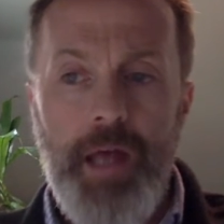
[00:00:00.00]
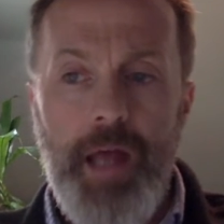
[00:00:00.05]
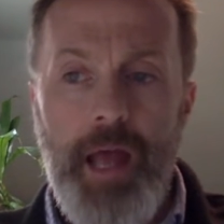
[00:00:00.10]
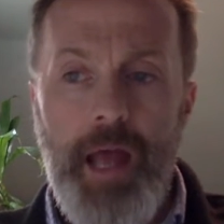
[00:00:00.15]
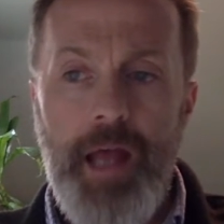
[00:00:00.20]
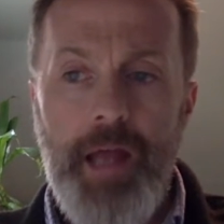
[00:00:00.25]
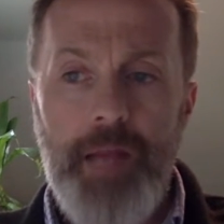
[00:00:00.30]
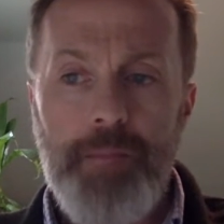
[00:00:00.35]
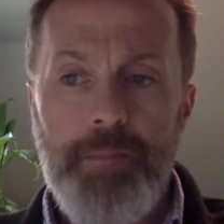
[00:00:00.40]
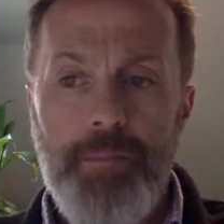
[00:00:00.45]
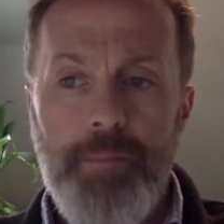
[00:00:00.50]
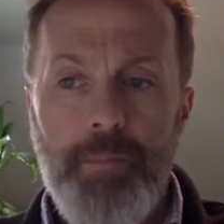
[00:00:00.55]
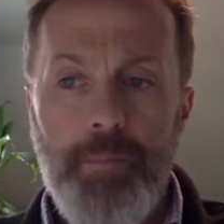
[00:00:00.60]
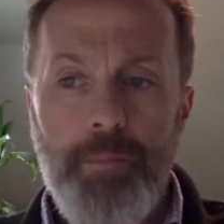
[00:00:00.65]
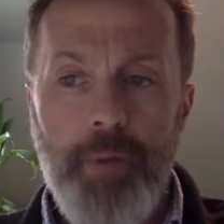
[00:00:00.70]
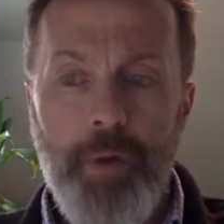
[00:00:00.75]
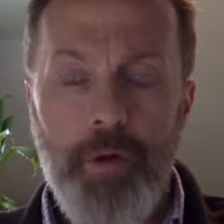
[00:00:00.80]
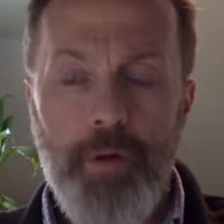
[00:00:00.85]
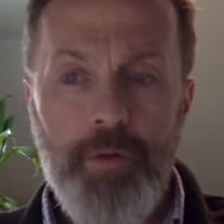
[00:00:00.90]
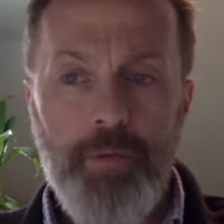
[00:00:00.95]
And
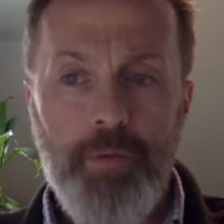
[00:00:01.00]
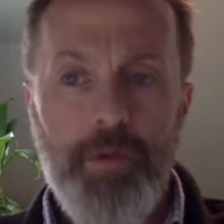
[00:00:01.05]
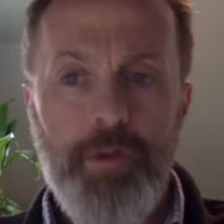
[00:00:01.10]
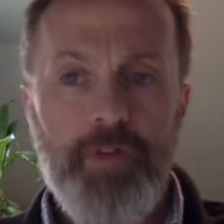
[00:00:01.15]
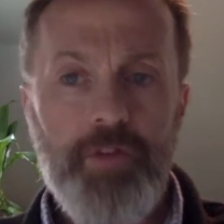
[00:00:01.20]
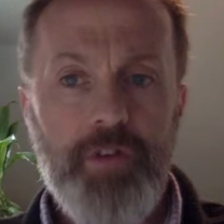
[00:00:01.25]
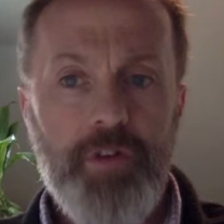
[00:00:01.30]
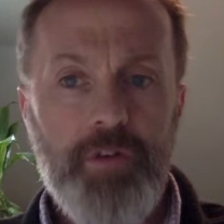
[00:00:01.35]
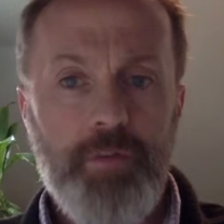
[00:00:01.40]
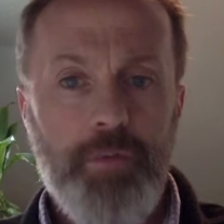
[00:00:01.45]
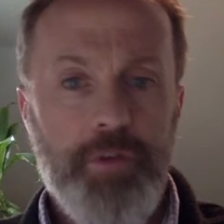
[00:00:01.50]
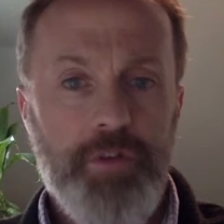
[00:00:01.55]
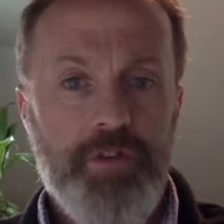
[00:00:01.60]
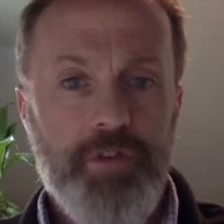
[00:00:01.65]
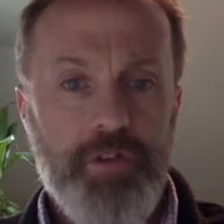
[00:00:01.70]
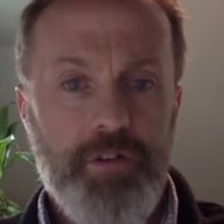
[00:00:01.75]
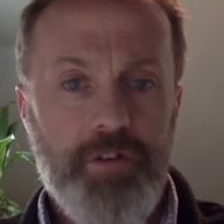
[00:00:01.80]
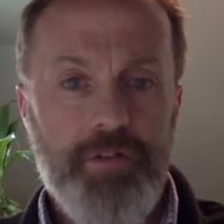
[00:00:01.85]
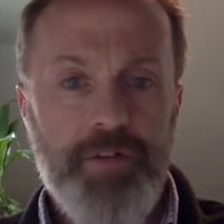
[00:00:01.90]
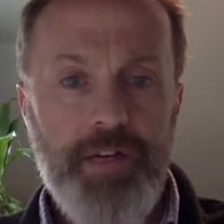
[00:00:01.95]
part of the reason we
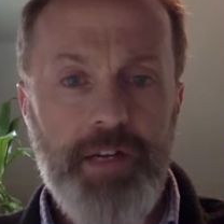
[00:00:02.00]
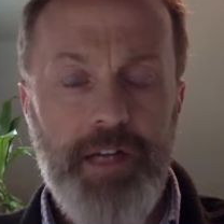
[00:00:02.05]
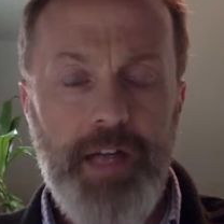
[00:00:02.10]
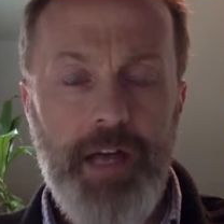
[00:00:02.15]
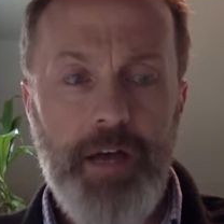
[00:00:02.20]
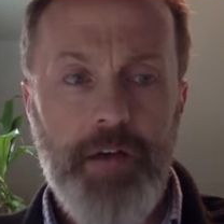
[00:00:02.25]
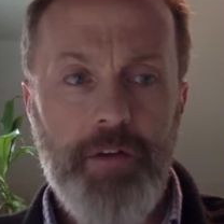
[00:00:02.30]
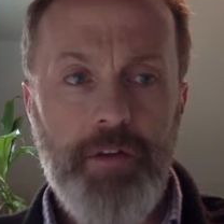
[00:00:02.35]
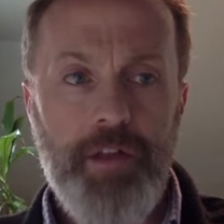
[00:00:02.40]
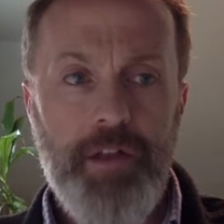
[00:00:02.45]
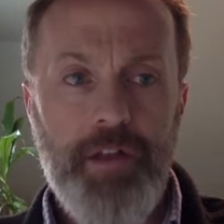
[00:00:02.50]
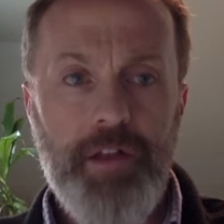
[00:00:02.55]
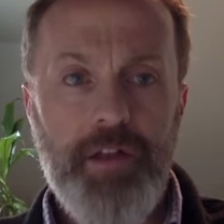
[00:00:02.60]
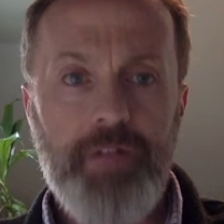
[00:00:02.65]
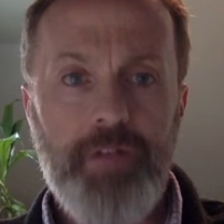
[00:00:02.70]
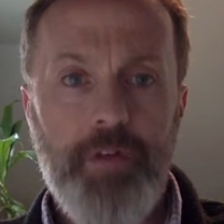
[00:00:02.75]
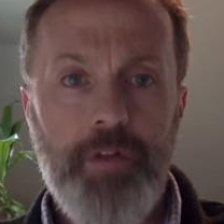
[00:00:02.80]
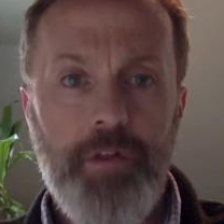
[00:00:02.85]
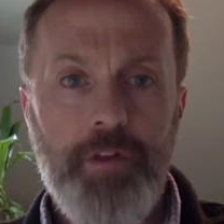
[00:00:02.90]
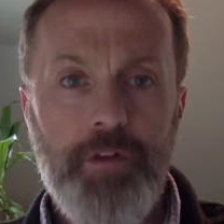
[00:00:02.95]
start to find out they
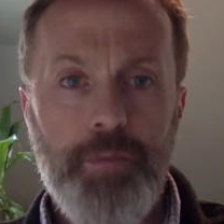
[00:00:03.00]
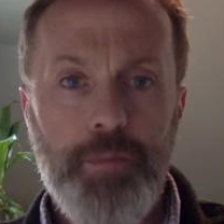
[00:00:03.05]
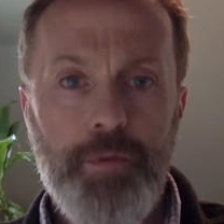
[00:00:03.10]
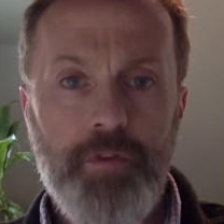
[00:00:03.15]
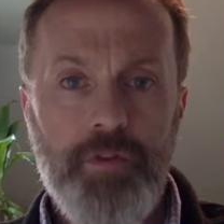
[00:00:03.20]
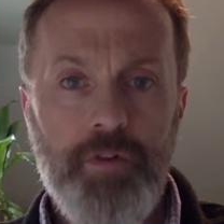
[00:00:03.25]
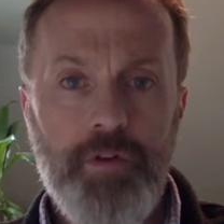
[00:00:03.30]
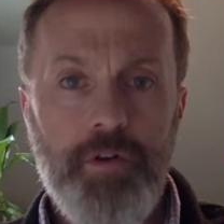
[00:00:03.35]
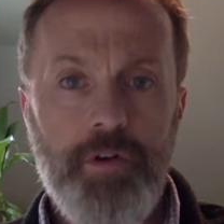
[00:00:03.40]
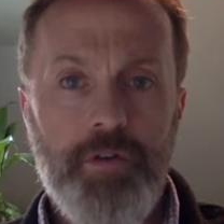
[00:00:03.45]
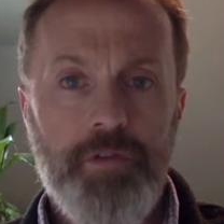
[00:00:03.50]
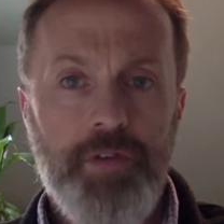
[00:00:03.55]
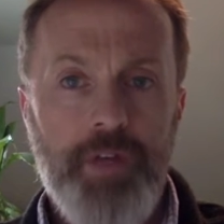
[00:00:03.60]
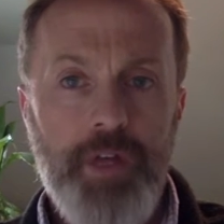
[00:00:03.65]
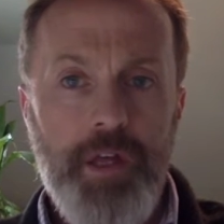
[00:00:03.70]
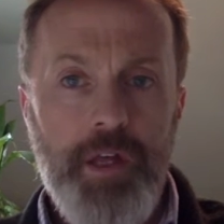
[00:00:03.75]
live on this preserve